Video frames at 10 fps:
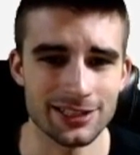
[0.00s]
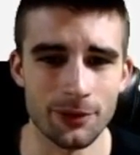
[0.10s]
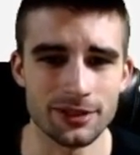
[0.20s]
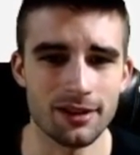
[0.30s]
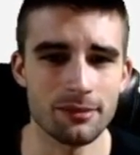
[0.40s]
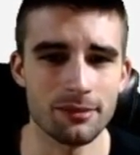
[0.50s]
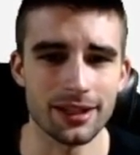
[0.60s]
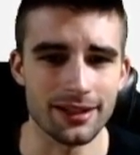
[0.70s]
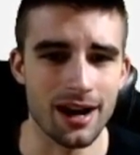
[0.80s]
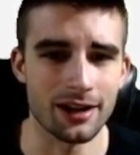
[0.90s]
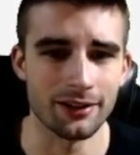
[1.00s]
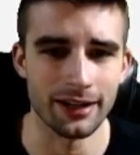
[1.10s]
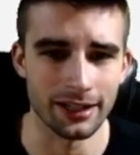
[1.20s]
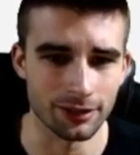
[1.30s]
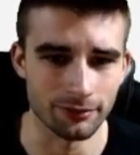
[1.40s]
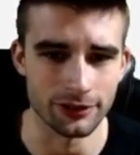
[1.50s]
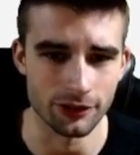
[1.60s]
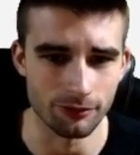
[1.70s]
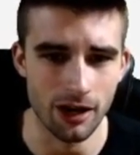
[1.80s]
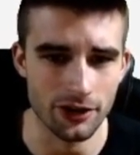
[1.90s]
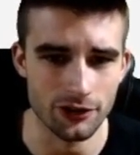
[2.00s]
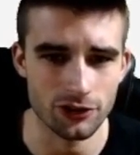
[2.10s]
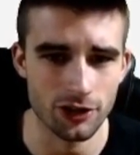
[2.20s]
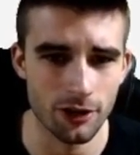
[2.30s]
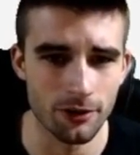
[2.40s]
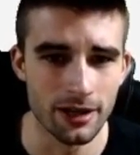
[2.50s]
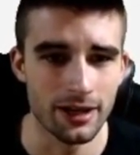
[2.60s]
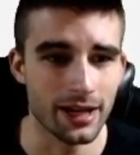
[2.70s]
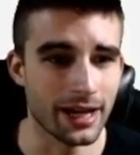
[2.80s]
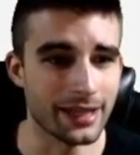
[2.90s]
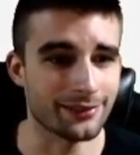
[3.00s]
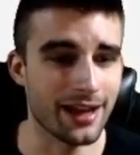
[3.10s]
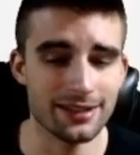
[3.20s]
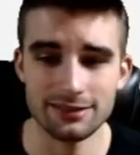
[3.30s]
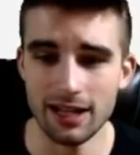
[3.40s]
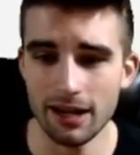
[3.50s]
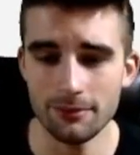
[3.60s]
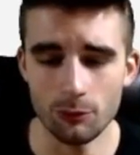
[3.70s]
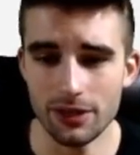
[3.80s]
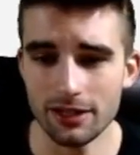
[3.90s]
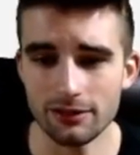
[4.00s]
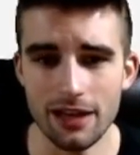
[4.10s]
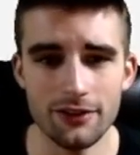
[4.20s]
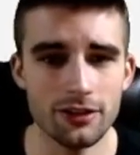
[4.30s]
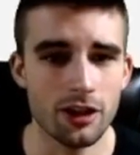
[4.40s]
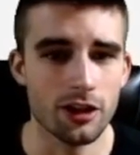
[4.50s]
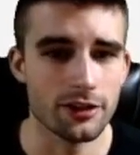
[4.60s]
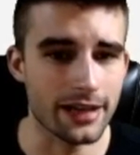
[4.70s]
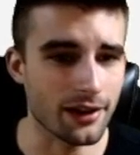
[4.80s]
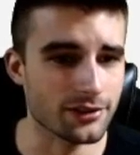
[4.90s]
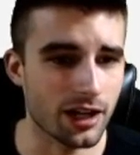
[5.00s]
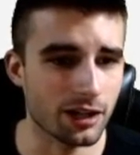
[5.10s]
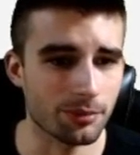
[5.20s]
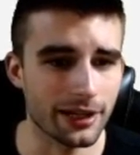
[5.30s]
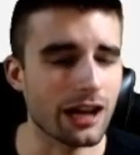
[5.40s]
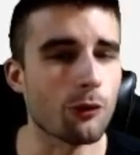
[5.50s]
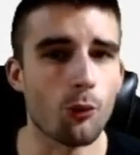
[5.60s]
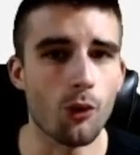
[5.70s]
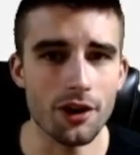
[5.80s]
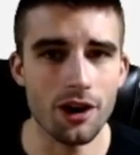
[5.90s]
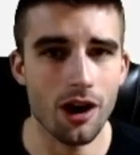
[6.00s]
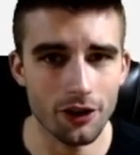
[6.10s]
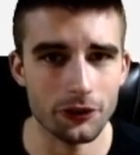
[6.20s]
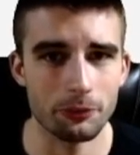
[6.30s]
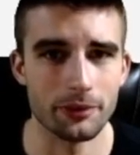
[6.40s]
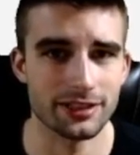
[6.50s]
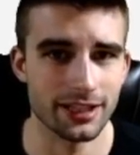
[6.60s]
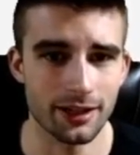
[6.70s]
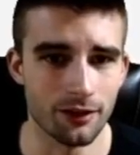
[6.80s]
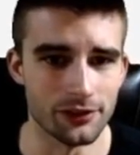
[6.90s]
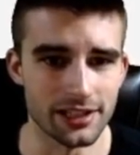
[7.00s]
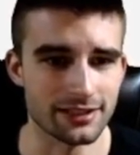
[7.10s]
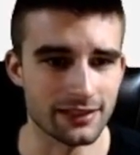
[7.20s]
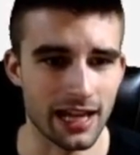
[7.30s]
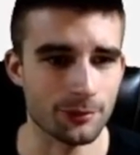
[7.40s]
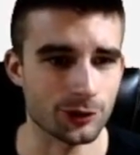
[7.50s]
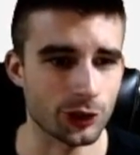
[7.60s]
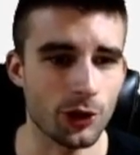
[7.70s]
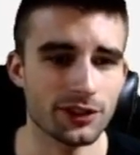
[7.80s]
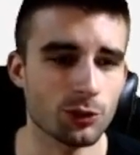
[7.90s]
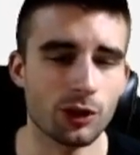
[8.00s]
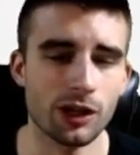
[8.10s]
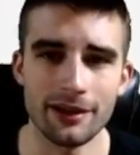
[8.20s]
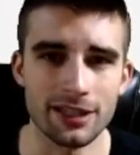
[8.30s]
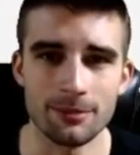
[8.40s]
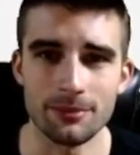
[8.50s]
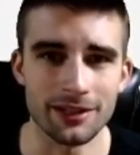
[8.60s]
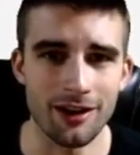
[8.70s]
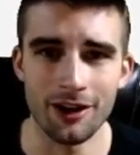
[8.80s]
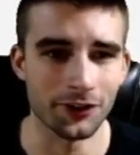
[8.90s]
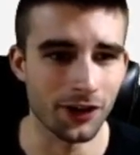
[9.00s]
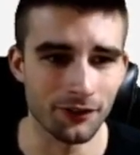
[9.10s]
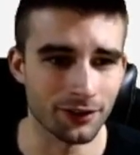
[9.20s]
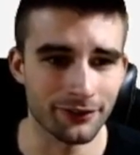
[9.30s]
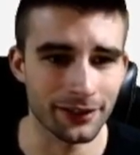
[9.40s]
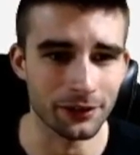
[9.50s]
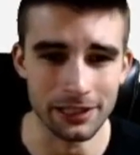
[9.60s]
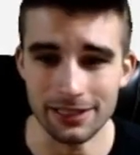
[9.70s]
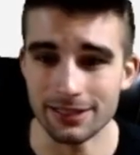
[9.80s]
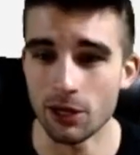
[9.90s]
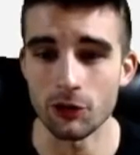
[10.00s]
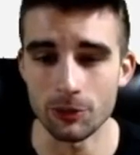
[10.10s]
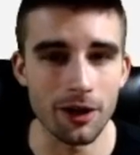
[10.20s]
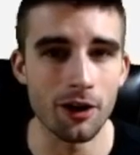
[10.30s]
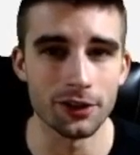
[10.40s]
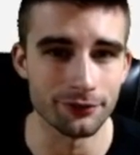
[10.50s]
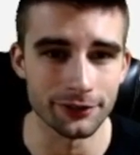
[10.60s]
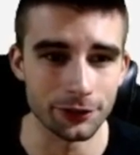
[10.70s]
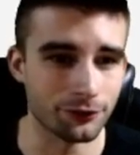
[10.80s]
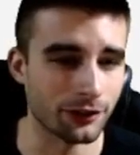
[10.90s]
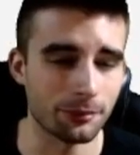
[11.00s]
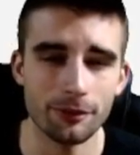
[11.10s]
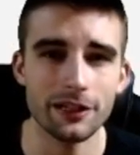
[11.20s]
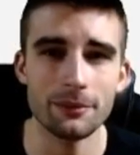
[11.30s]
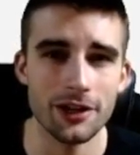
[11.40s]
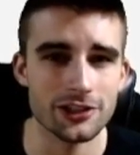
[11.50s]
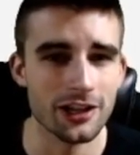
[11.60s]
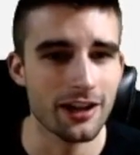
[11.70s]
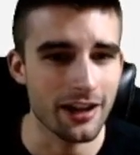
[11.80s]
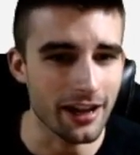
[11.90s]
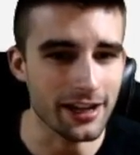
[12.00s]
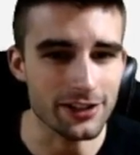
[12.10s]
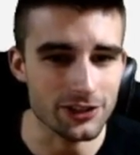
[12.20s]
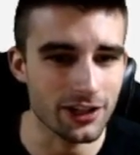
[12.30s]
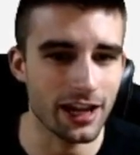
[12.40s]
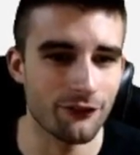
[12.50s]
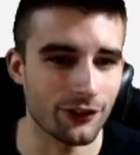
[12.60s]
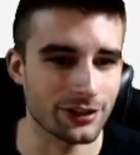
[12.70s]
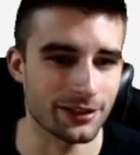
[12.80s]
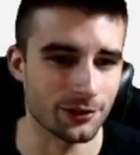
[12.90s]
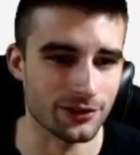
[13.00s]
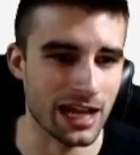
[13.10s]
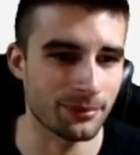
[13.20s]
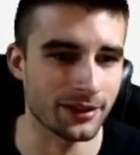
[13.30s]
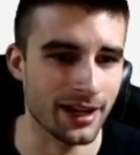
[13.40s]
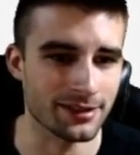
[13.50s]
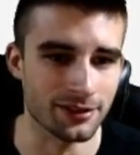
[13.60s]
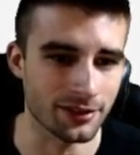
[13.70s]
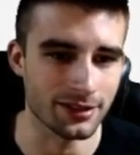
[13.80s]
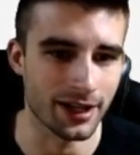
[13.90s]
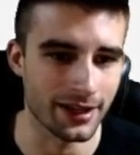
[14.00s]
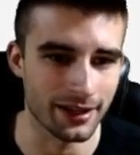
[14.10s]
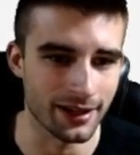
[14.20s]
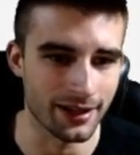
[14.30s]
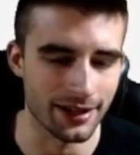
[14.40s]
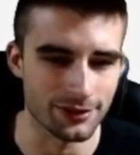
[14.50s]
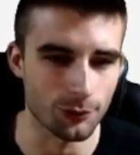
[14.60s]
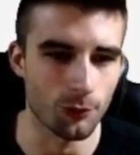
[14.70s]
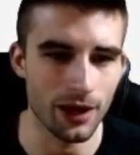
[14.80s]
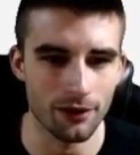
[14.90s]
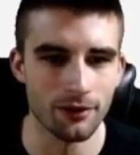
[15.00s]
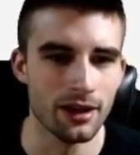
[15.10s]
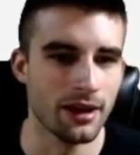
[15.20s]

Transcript: So it's going to be the Goddard and the Richard Rodgers show. And last time, in Week 11, Dallas Goedert played on 100% of the snaps, so you don't have to worry about him being on or off the field. He is going to be on the field for pretty much each and every single snap. The guy's a good tight end as well.